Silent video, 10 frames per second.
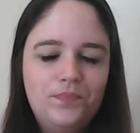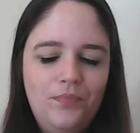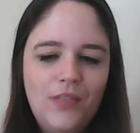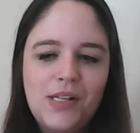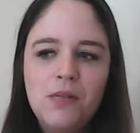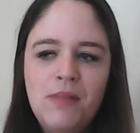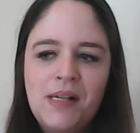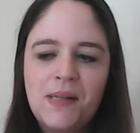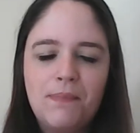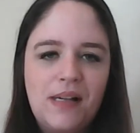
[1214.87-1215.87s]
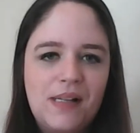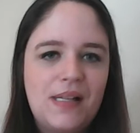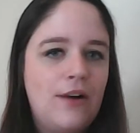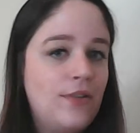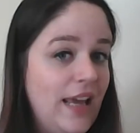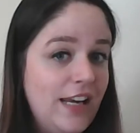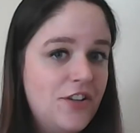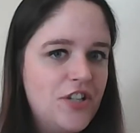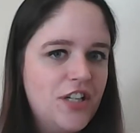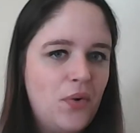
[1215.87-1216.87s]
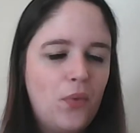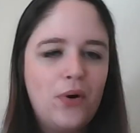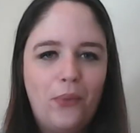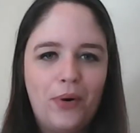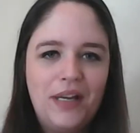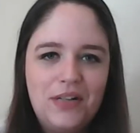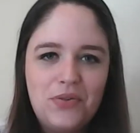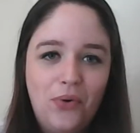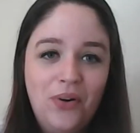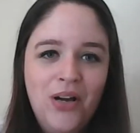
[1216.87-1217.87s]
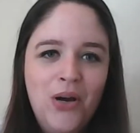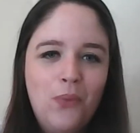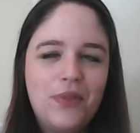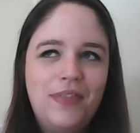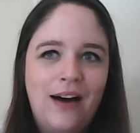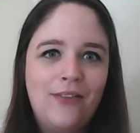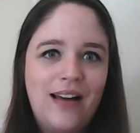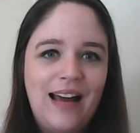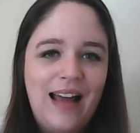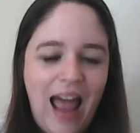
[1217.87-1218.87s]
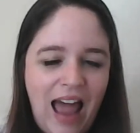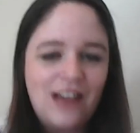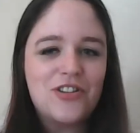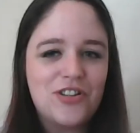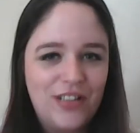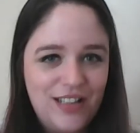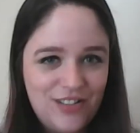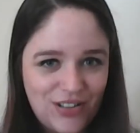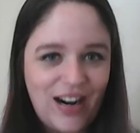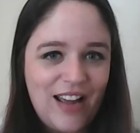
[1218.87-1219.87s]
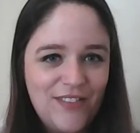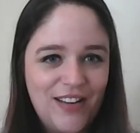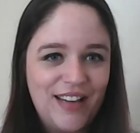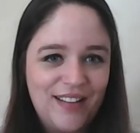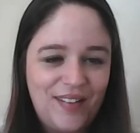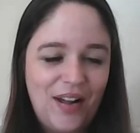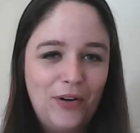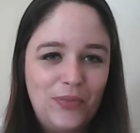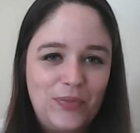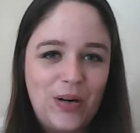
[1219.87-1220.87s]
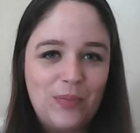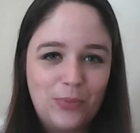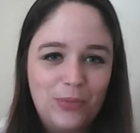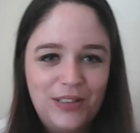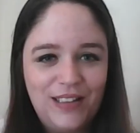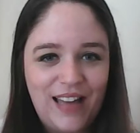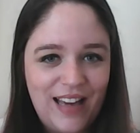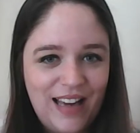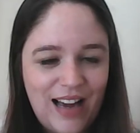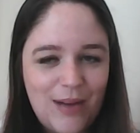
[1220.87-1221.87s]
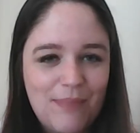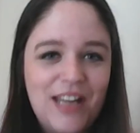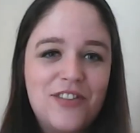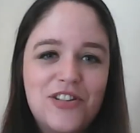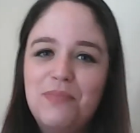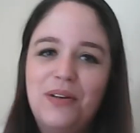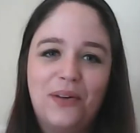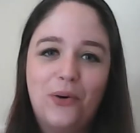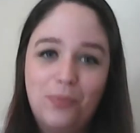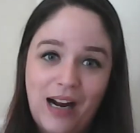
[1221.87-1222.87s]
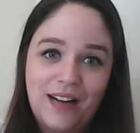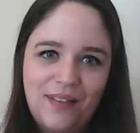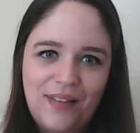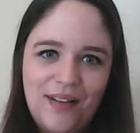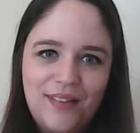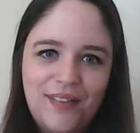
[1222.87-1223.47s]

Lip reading: to make something sound Asian or Oriental without actually deriving itself from real Asian musical practices.